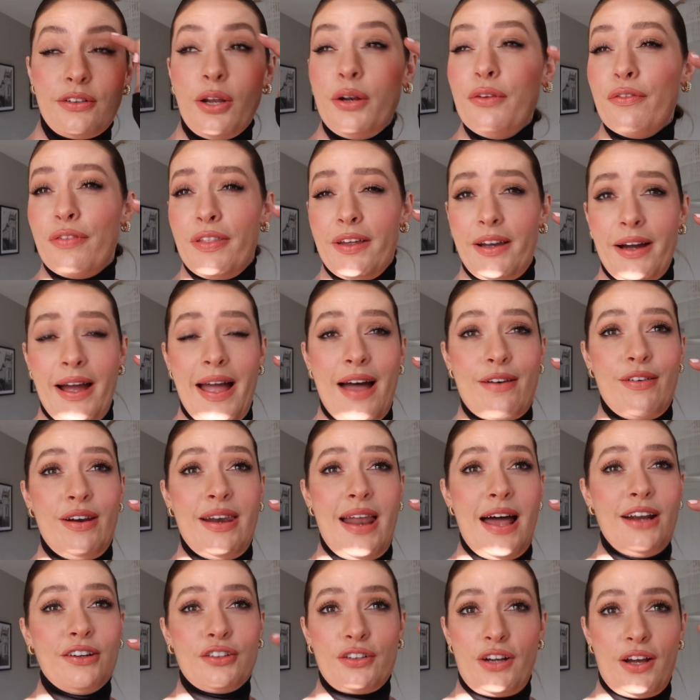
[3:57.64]
I don't even think I have a
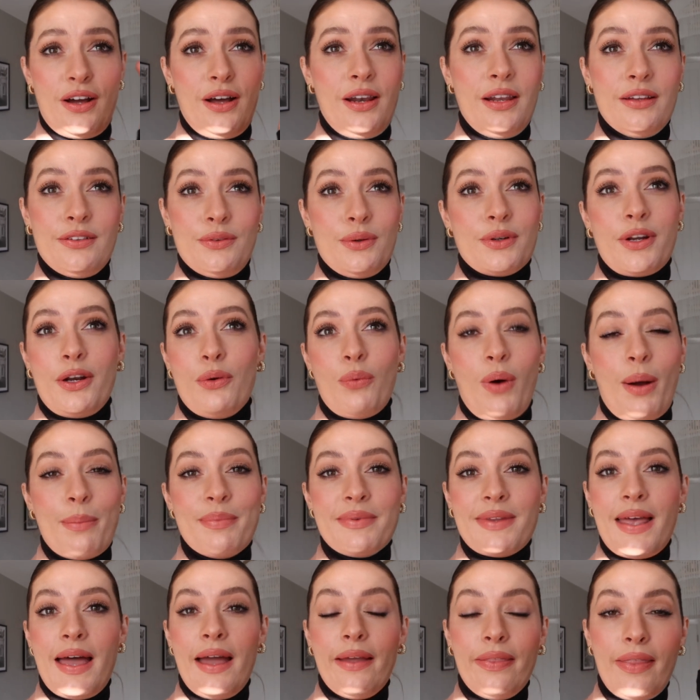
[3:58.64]
lash curler, so I don't know why
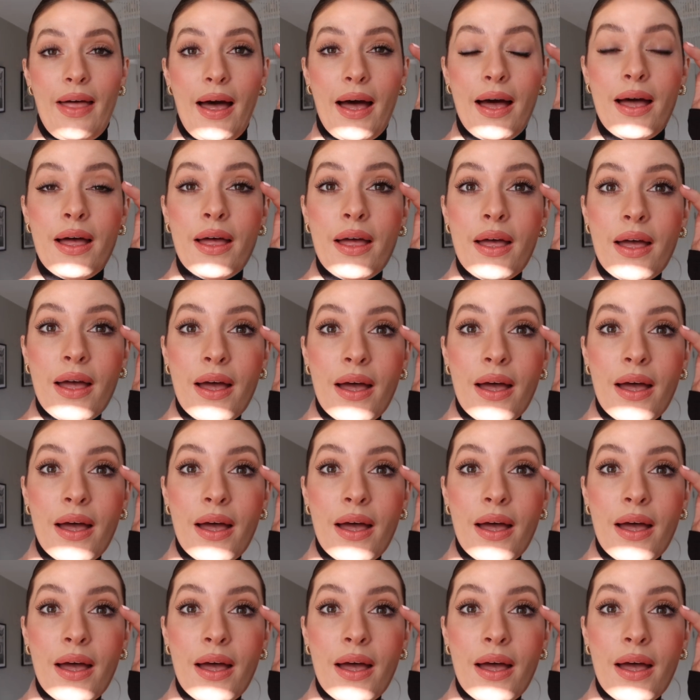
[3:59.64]
I'm saying that.